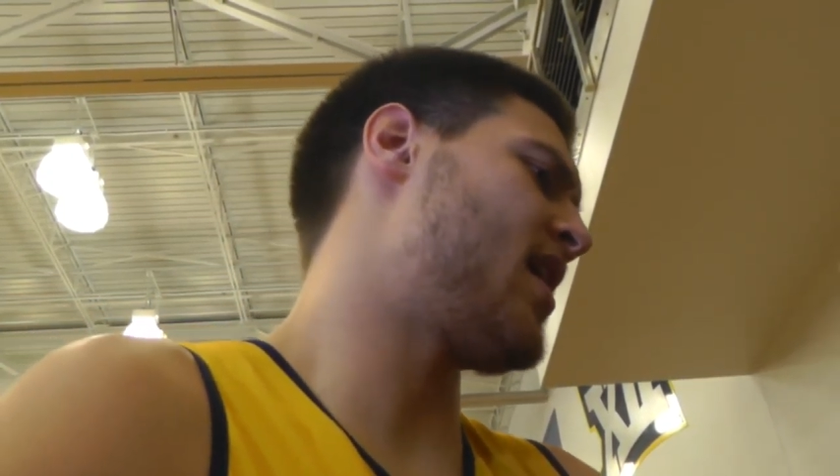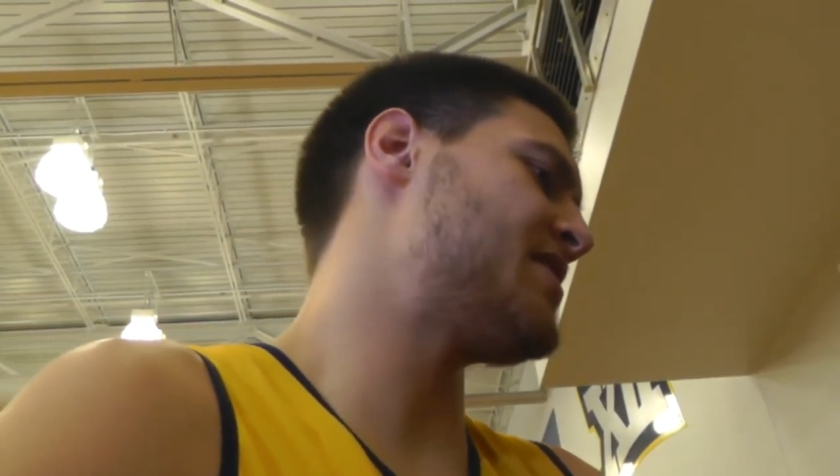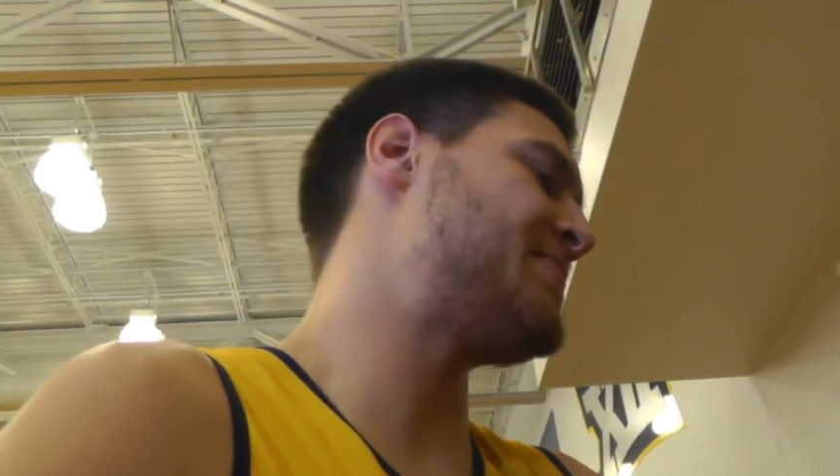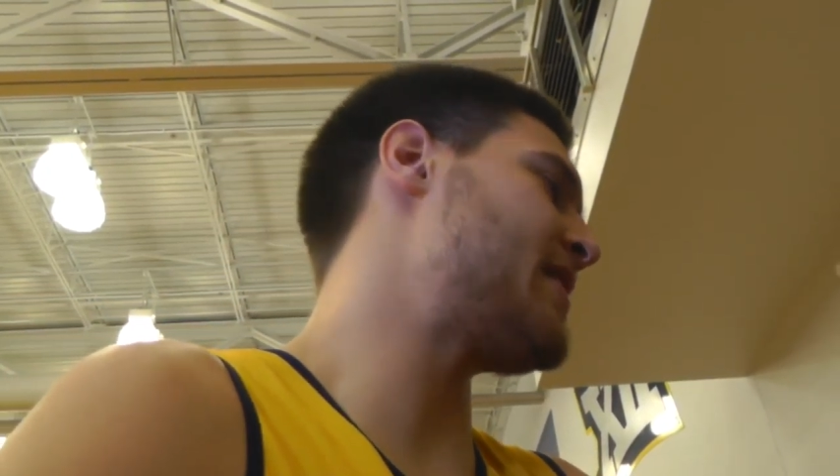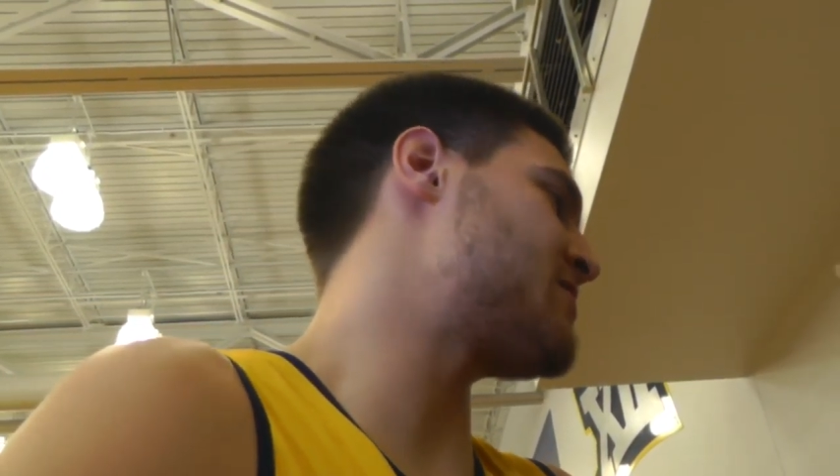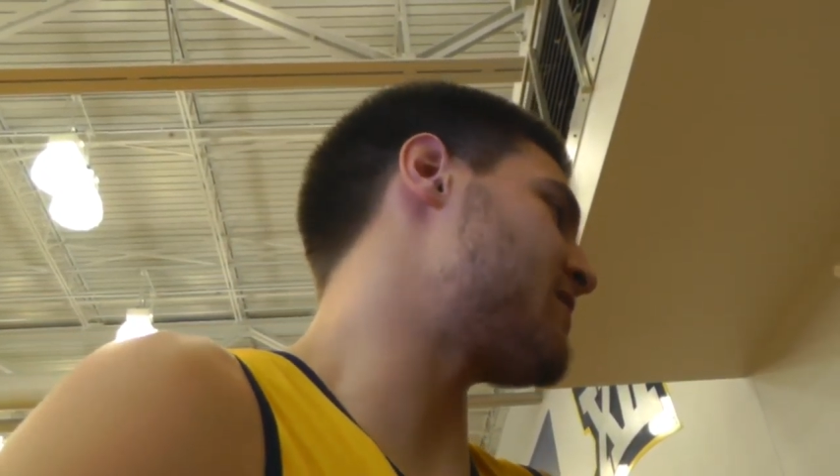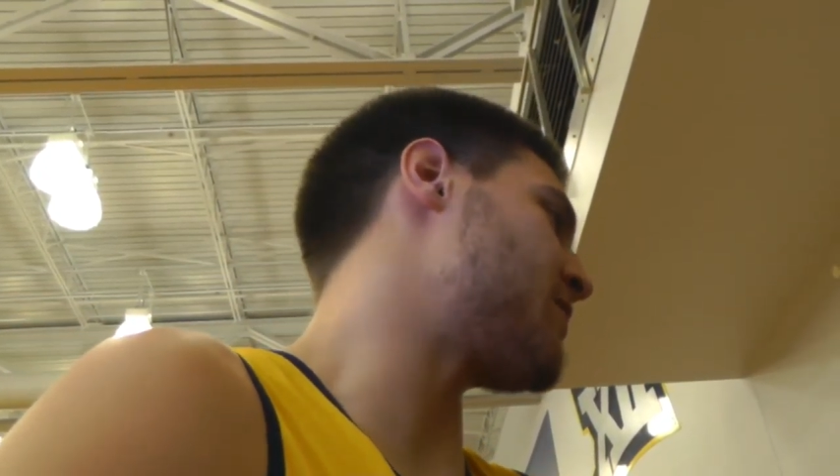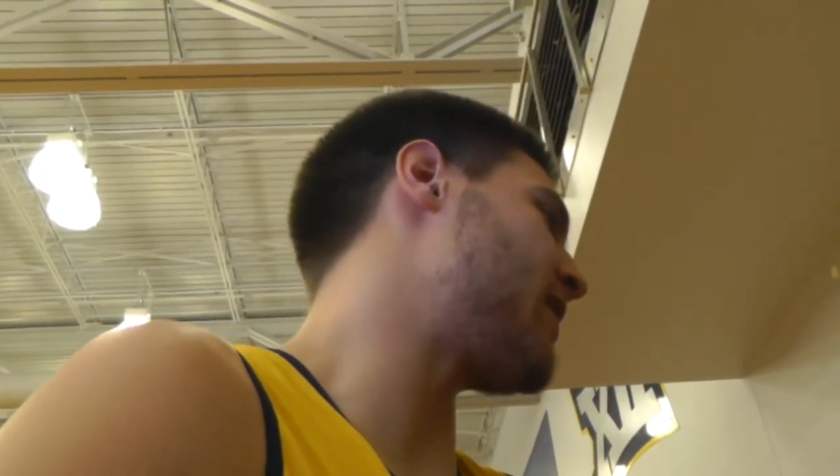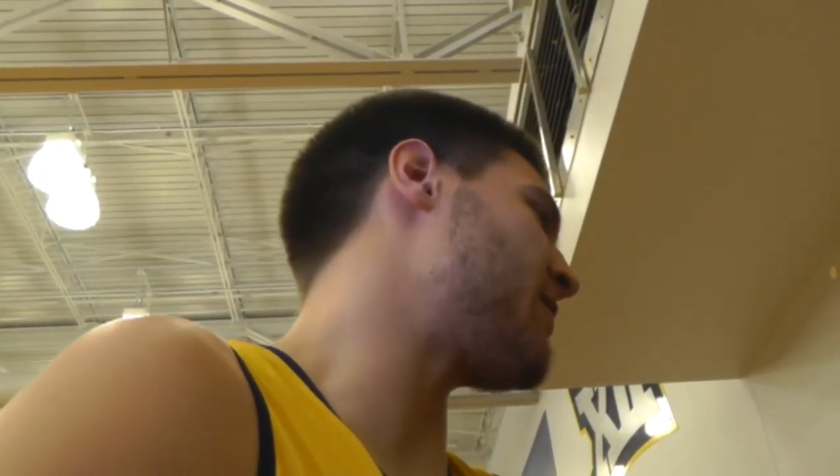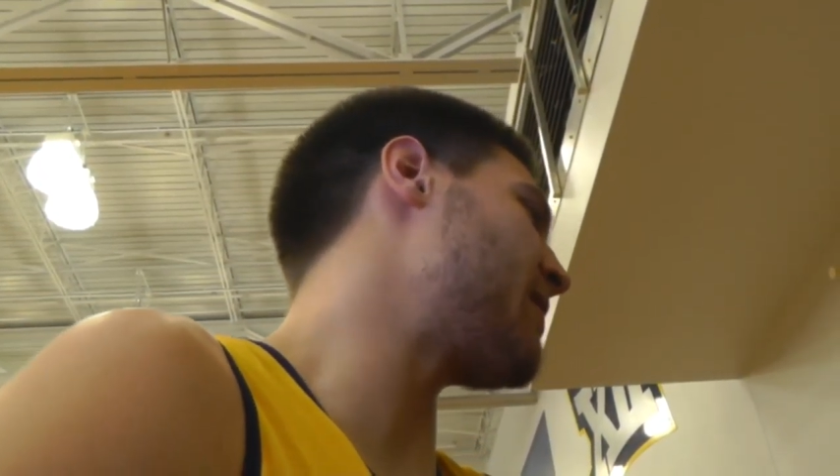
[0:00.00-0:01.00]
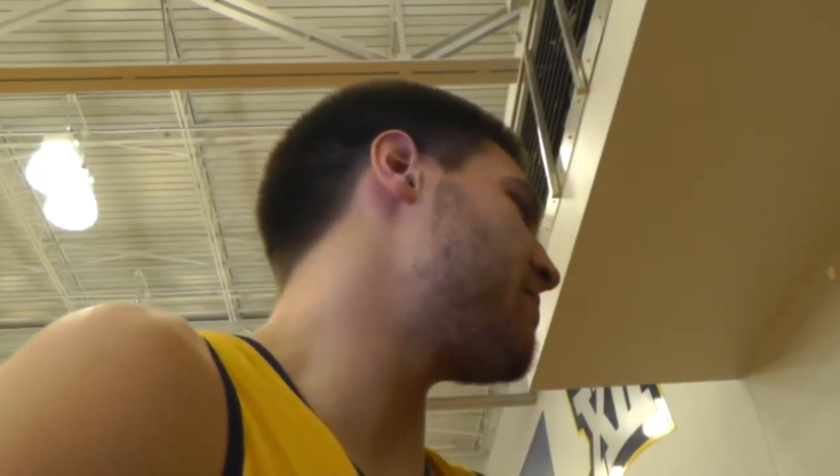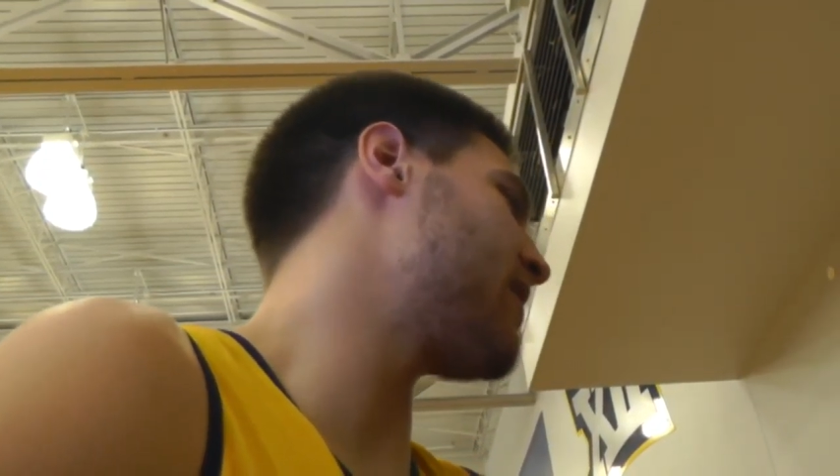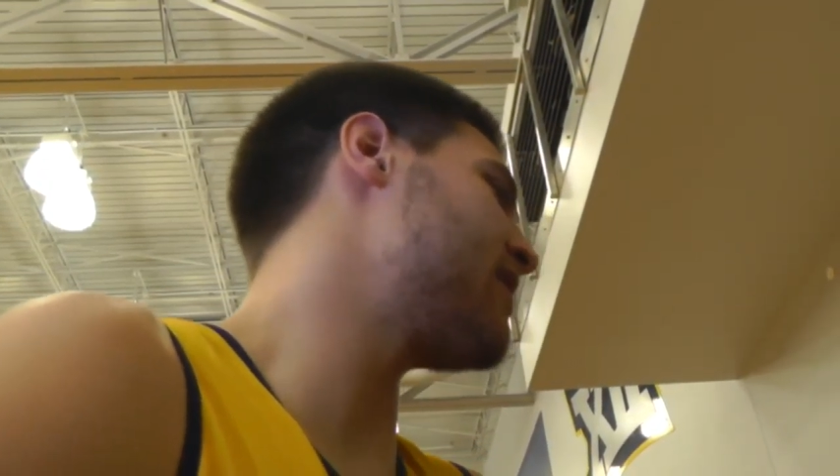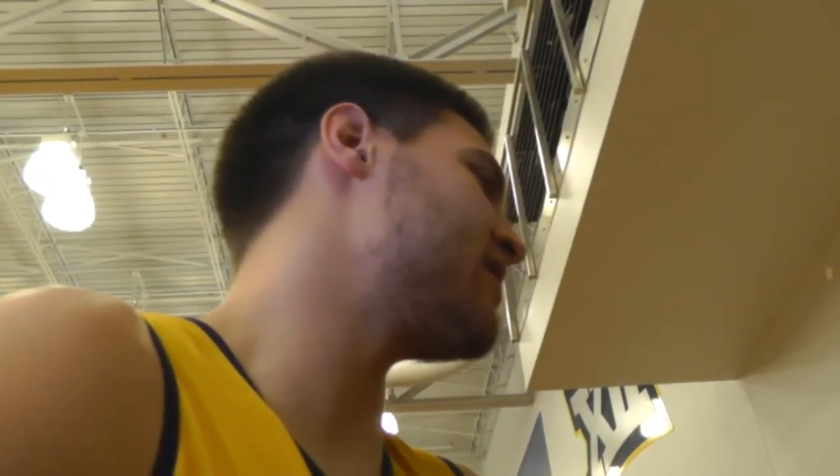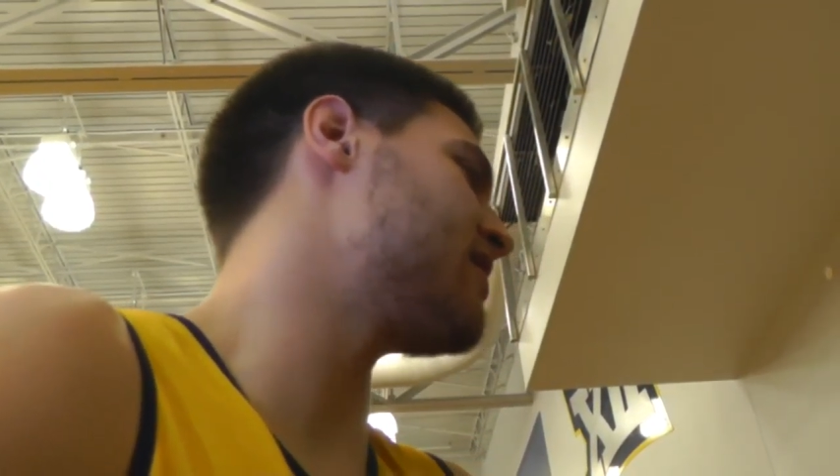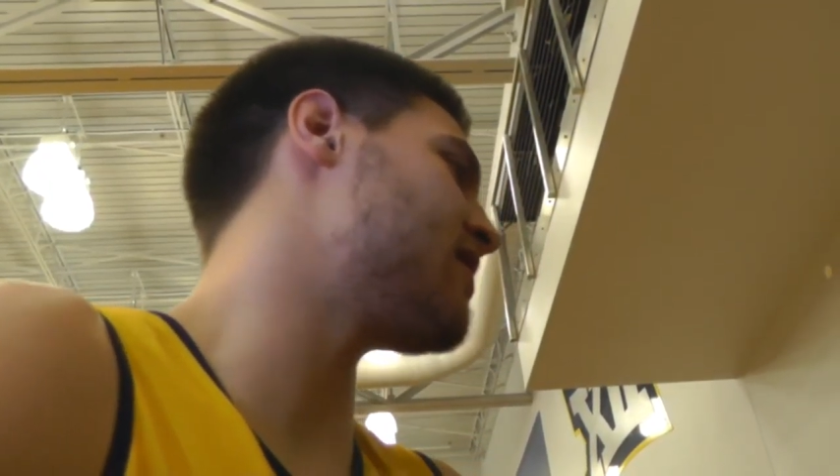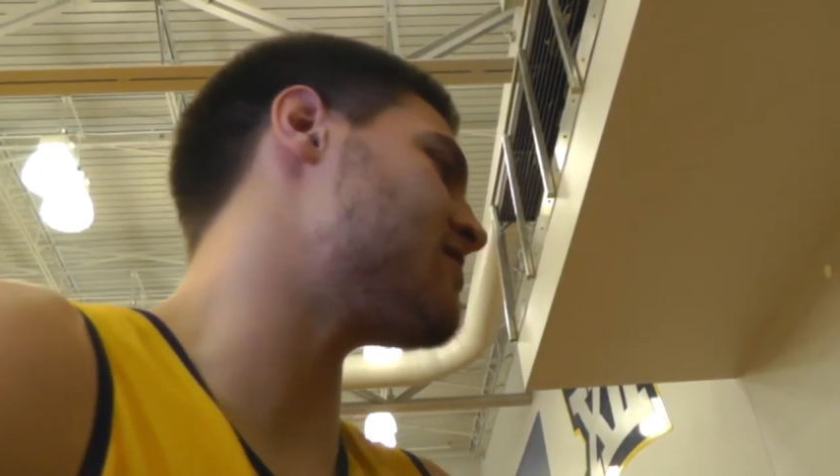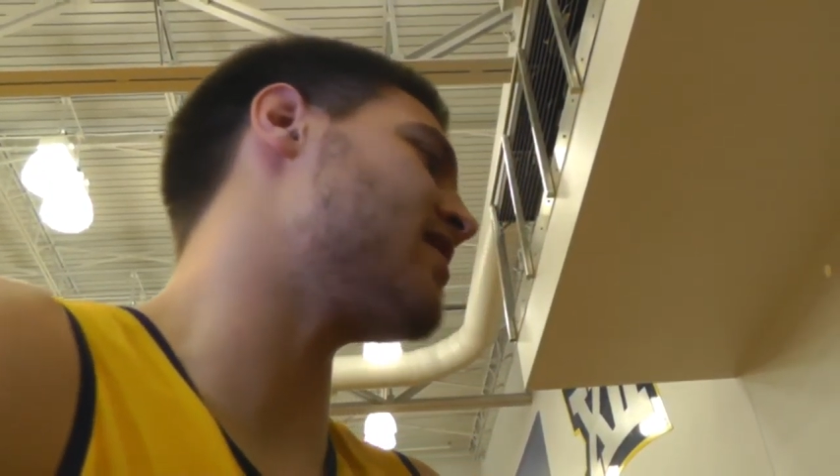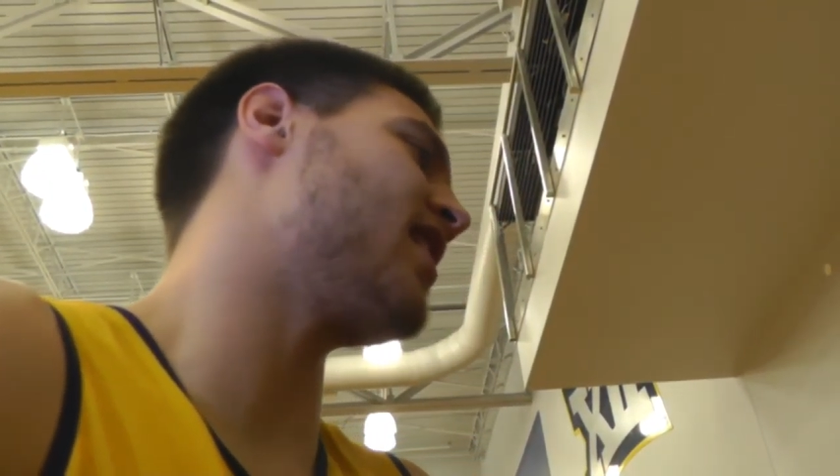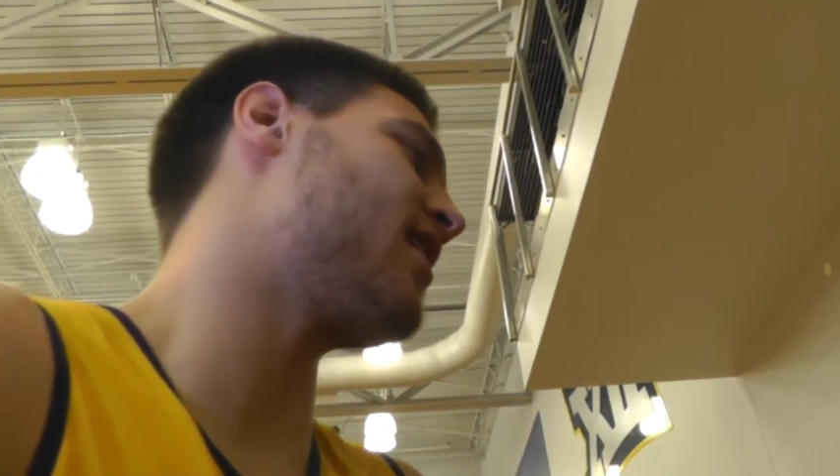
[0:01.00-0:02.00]
Especially with the way we play,
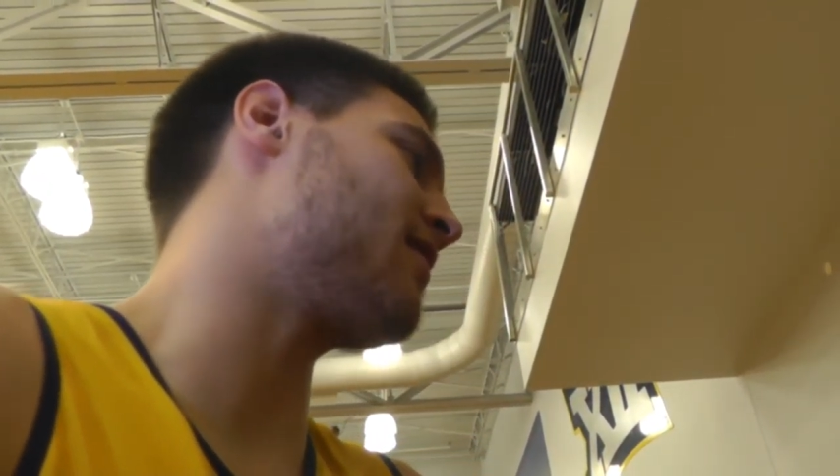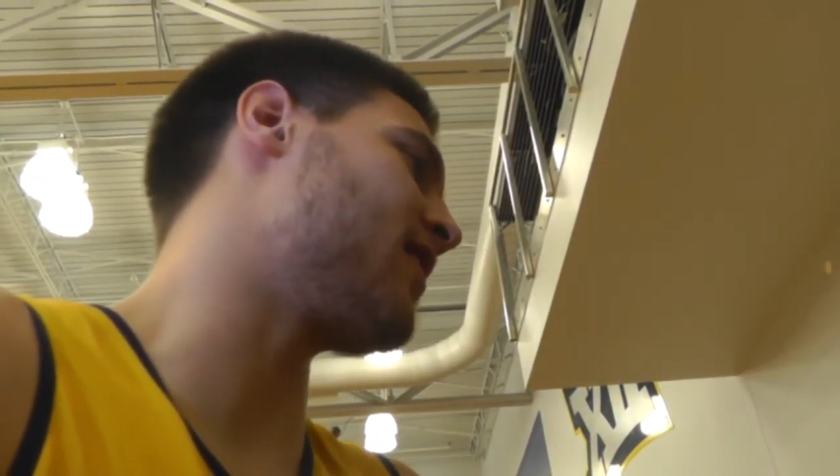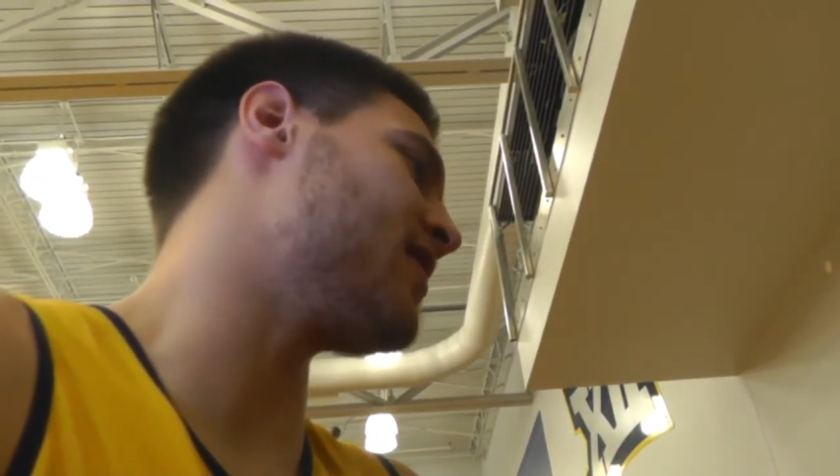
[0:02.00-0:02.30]
there's a lot of